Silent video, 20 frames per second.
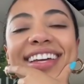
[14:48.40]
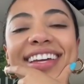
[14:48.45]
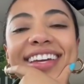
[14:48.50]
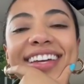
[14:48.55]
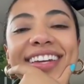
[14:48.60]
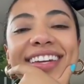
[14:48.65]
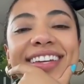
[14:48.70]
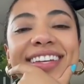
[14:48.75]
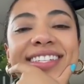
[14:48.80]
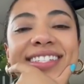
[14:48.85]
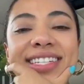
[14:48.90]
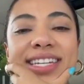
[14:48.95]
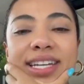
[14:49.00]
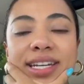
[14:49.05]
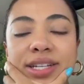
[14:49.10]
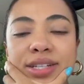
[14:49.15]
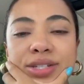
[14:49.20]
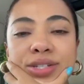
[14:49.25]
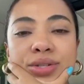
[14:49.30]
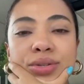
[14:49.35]

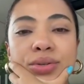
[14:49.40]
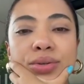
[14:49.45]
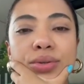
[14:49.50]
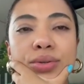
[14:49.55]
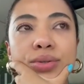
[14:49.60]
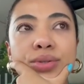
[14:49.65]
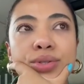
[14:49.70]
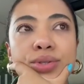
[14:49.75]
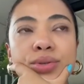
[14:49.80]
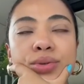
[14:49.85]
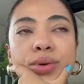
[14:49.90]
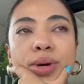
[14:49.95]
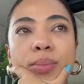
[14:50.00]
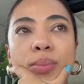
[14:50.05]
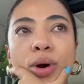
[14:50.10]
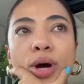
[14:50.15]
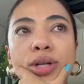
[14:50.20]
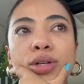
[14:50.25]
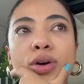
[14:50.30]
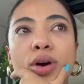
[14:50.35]
listening to a
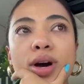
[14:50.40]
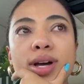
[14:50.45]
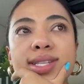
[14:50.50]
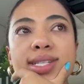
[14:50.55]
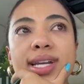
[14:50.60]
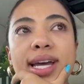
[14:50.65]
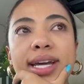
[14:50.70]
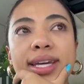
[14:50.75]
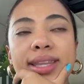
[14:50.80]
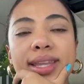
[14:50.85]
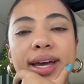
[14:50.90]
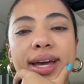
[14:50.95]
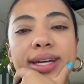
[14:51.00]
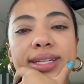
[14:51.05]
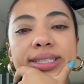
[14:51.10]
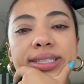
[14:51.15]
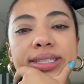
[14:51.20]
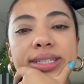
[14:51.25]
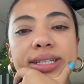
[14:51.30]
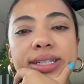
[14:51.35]
podcast like that,
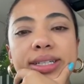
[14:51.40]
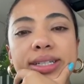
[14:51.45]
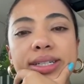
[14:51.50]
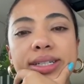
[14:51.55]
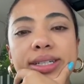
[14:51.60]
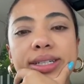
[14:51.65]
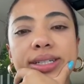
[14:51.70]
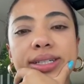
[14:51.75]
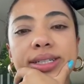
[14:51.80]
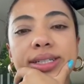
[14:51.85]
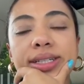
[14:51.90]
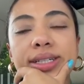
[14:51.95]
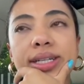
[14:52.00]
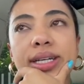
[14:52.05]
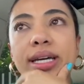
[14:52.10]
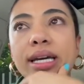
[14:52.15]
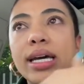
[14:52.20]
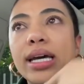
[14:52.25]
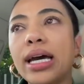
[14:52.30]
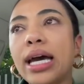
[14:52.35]

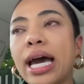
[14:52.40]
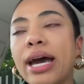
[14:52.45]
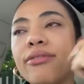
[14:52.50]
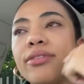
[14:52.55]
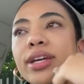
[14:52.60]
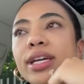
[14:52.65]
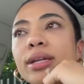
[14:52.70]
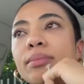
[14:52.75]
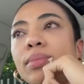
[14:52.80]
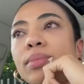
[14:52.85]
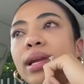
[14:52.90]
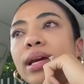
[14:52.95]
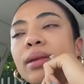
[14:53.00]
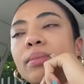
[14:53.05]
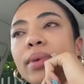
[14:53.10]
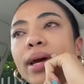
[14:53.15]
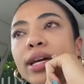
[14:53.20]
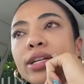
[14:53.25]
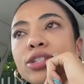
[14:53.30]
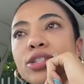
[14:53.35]
having it played
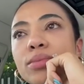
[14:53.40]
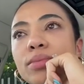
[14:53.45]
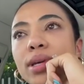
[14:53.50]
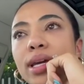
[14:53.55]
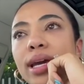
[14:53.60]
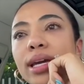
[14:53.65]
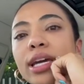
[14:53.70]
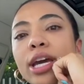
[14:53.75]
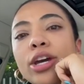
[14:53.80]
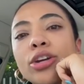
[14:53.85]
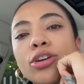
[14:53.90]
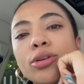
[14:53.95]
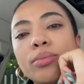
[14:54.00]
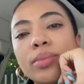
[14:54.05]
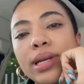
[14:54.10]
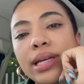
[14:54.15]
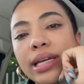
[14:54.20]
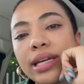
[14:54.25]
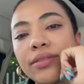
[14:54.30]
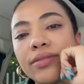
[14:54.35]
back to me, I cannot
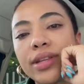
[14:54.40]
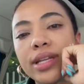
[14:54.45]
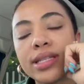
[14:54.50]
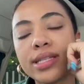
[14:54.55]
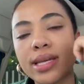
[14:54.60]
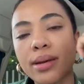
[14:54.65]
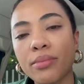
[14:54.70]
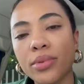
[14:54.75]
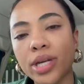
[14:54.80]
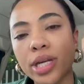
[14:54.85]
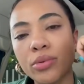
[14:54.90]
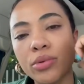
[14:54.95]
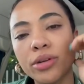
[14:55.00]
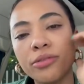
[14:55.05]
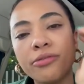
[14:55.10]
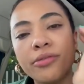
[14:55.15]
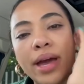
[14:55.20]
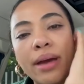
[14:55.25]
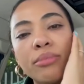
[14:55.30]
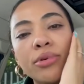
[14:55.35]
believe that somebody would
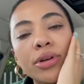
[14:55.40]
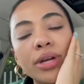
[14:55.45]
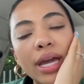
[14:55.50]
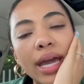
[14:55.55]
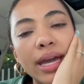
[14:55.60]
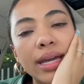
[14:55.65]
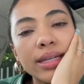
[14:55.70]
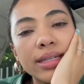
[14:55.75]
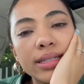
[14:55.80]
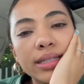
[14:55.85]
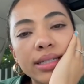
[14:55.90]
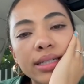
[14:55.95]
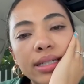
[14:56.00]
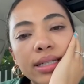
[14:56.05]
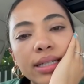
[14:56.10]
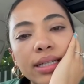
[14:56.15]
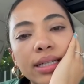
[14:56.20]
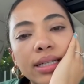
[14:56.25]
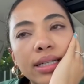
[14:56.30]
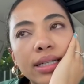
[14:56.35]
fabricate
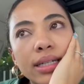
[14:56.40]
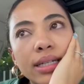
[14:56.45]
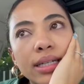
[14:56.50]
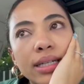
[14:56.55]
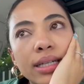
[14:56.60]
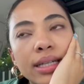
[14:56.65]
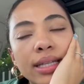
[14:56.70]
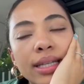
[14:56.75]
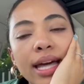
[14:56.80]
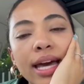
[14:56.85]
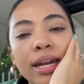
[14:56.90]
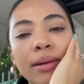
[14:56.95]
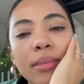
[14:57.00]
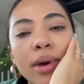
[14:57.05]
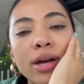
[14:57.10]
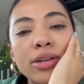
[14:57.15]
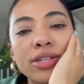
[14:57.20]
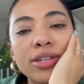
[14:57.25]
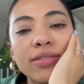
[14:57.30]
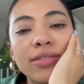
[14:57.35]
that
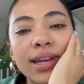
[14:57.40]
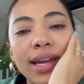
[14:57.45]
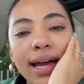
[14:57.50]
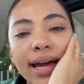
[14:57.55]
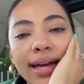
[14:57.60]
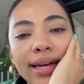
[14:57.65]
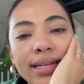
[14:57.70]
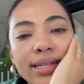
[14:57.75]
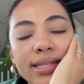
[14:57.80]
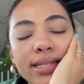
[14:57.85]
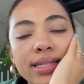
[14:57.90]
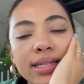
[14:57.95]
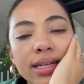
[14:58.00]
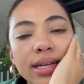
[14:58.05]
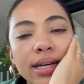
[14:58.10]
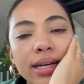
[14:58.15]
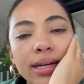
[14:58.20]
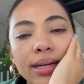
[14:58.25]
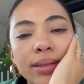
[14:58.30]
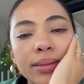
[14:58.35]
amount of lies
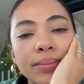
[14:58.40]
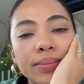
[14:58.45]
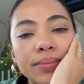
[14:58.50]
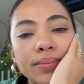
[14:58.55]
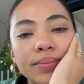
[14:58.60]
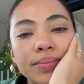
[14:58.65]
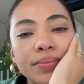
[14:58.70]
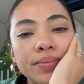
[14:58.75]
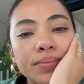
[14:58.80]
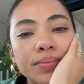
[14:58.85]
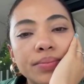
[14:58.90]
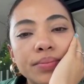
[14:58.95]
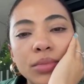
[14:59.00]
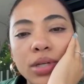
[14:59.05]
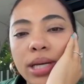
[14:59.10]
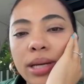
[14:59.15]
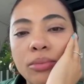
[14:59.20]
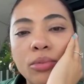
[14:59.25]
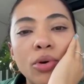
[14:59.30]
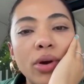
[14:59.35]

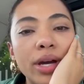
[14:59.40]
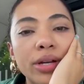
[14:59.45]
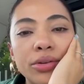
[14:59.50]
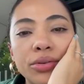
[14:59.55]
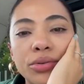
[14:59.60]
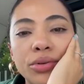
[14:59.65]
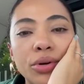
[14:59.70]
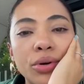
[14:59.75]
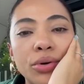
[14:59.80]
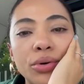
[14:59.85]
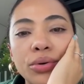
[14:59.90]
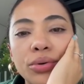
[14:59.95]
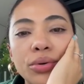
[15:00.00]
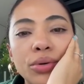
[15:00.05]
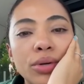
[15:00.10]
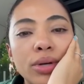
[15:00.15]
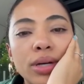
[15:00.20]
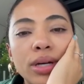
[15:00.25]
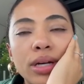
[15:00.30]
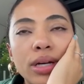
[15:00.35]
Malemo, I don't know.
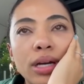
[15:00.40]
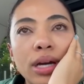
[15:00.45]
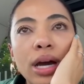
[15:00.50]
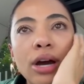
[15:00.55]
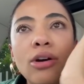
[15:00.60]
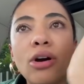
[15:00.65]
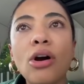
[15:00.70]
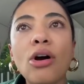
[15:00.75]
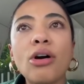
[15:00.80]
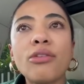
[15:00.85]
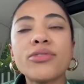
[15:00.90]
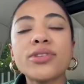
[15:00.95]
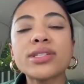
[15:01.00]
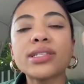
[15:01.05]
Obviously,